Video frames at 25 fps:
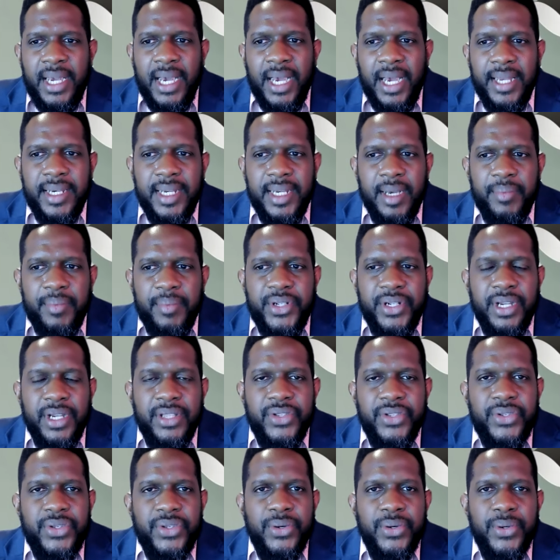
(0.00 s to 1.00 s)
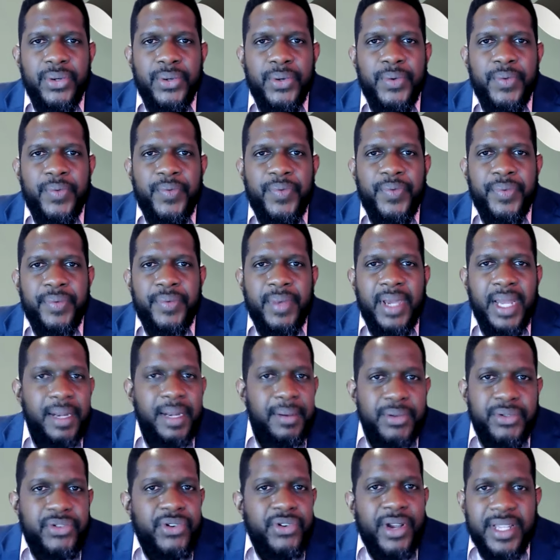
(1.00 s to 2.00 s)
adoption. So and
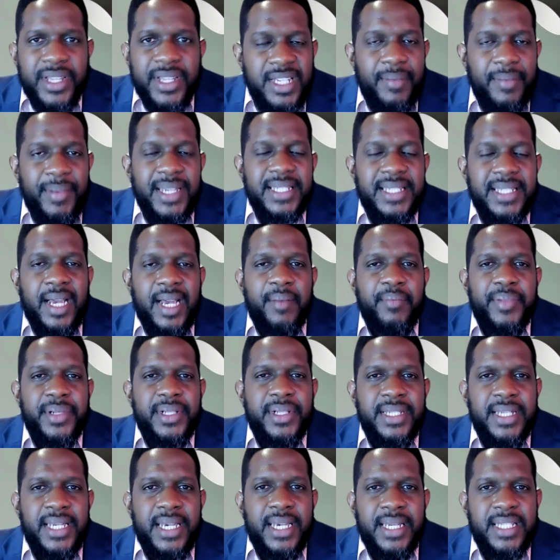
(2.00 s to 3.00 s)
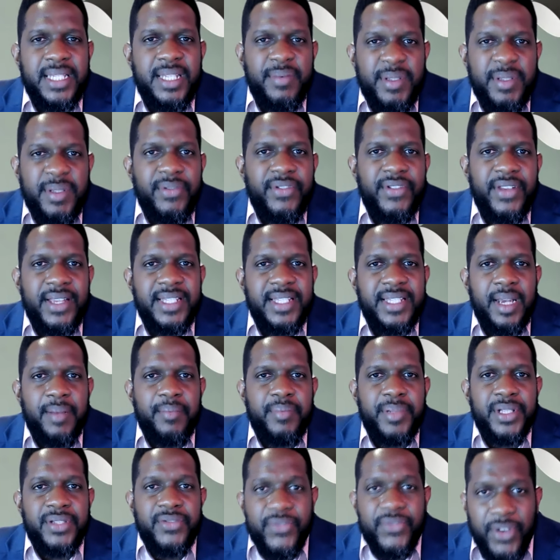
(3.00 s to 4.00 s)
I'm um, drawing some examples here, some specific
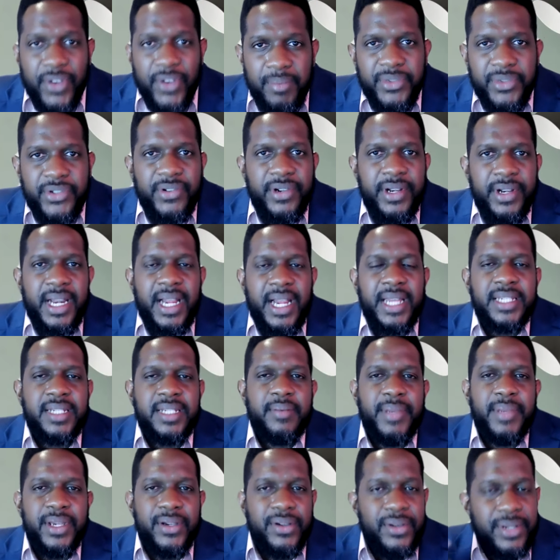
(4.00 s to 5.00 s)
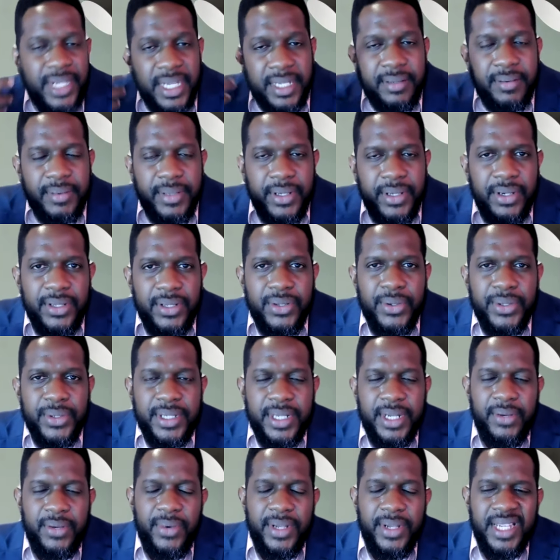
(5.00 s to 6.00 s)
examples from Trinidad and Tobago, just because
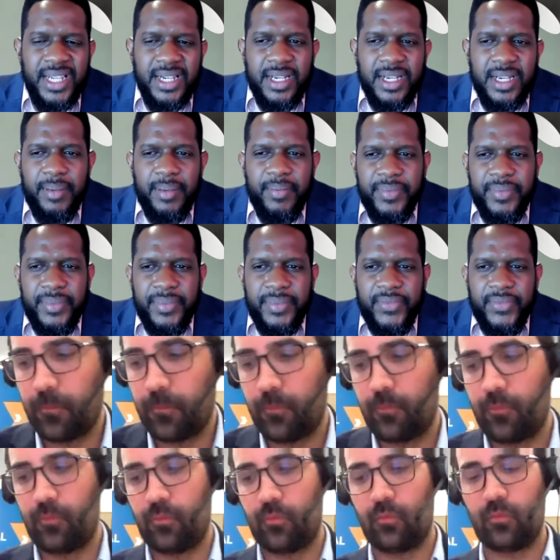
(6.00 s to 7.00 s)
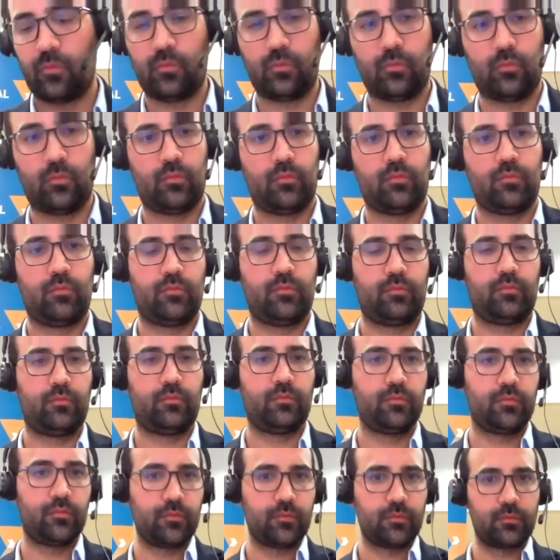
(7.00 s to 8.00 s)
those are the ones that come yeah. first uh, top to
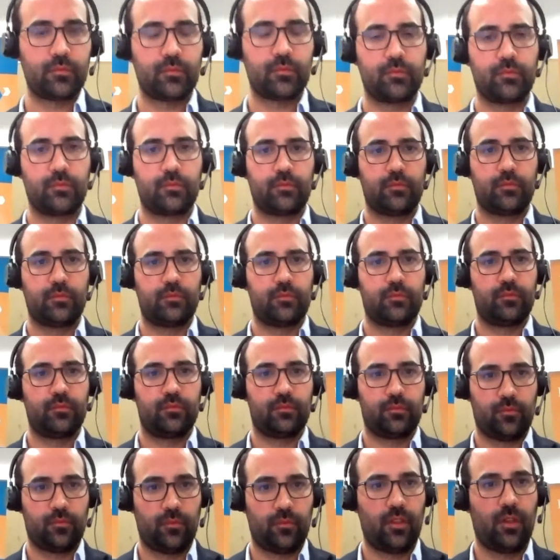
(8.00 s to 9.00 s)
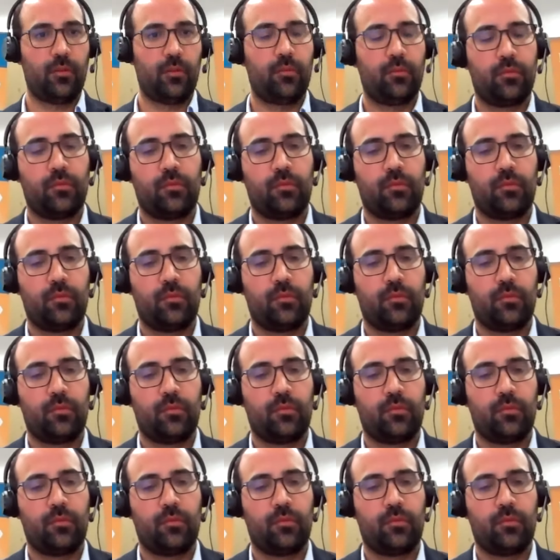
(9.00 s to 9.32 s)
mind. CARIRI, yeah. and